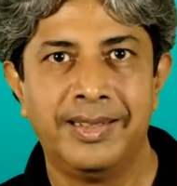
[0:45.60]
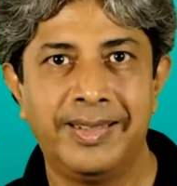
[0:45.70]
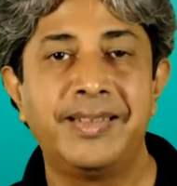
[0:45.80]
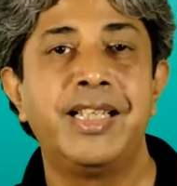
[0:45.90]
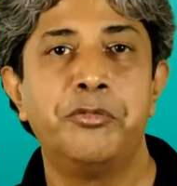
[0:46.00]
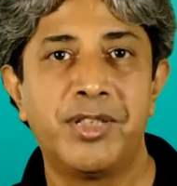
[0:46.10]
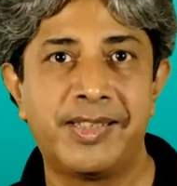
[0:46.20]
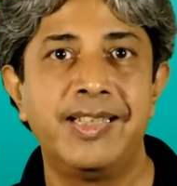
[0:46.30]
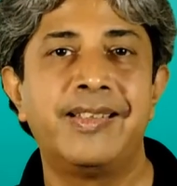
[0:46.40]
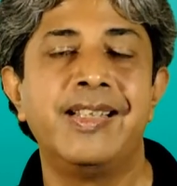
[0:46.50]
that they would
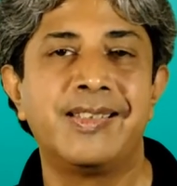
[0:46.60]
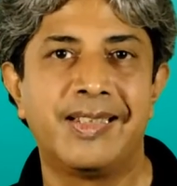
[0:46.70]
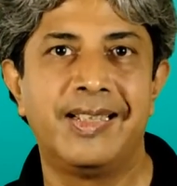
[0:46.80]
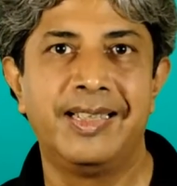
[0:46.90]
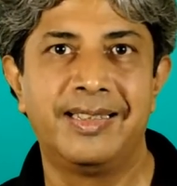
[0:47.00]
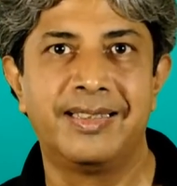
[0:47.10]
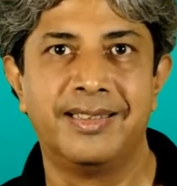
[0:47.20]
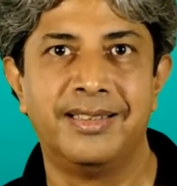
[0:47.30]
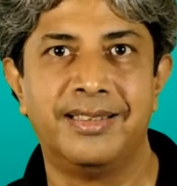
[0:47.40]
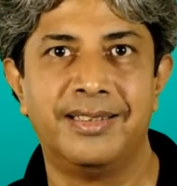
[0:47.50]
say things like,
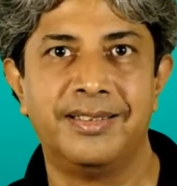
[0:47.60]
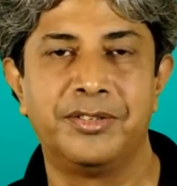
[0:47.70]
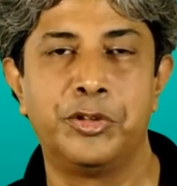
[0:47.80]
uh,